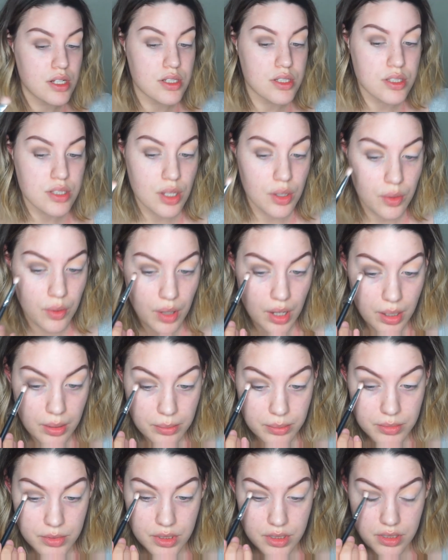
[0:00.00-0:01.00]
So
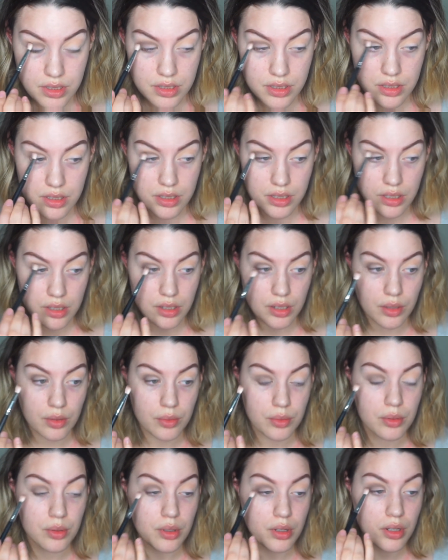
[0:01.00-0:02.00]
I'm just, you know,
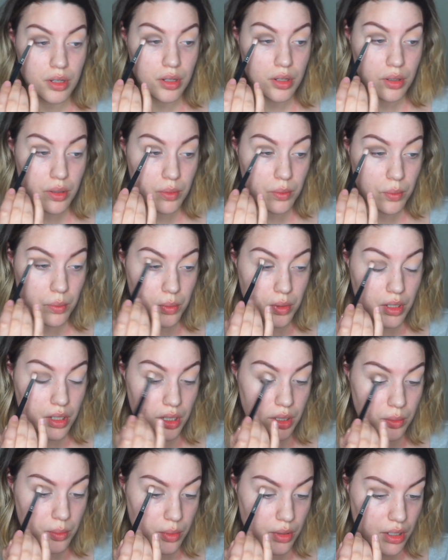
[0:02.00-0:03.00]

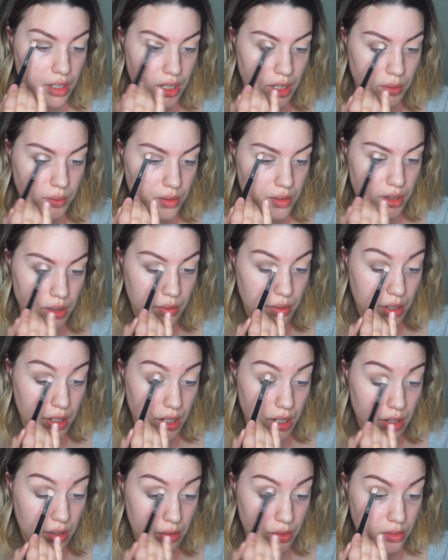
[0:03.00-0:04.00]
really working with it right
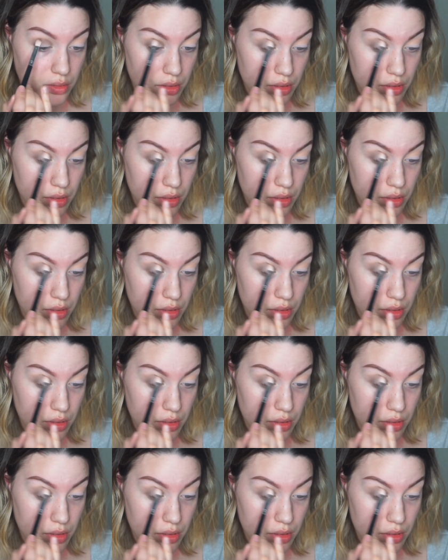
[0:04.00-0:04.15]
now.